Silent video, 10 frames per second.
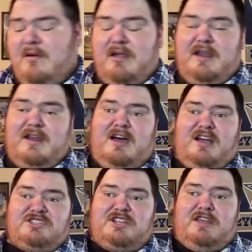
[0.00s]
an
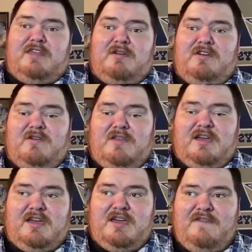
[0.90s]
auction and they were doing a
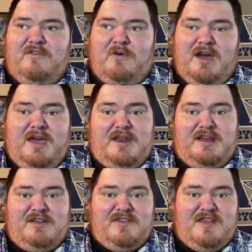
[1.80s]
giveaway, and I
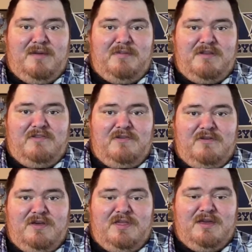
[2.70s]
just happened
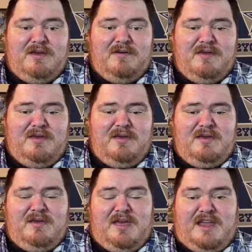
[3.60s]
to, I think,
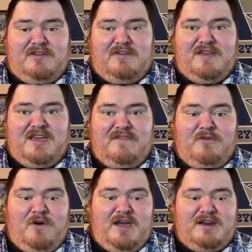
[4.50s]
enter the
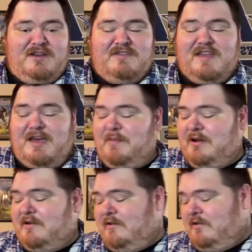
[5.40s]
giveaway, and I just
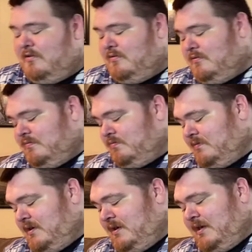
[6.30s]
happened to
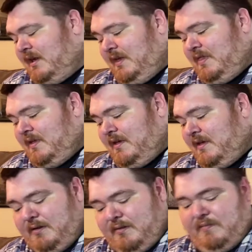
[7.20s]
get
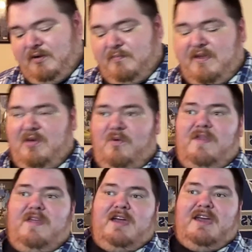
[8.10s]
be the one
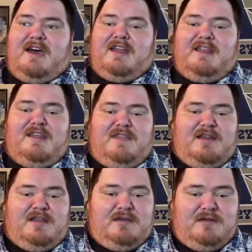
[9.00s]
that got it. And
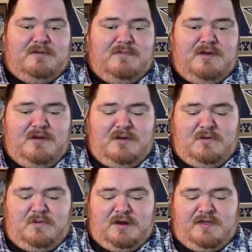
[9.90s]
then
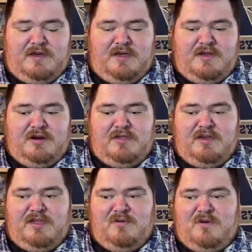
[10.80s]
one of the
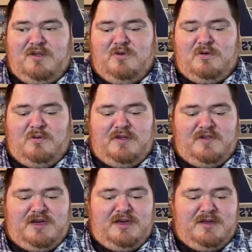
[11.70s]
other ones were ones
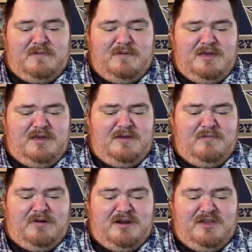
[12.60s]
I had
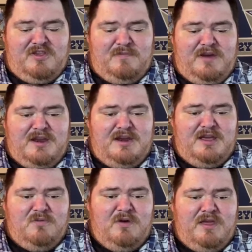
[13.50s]
participated
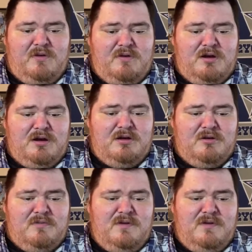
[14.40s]
in where they were,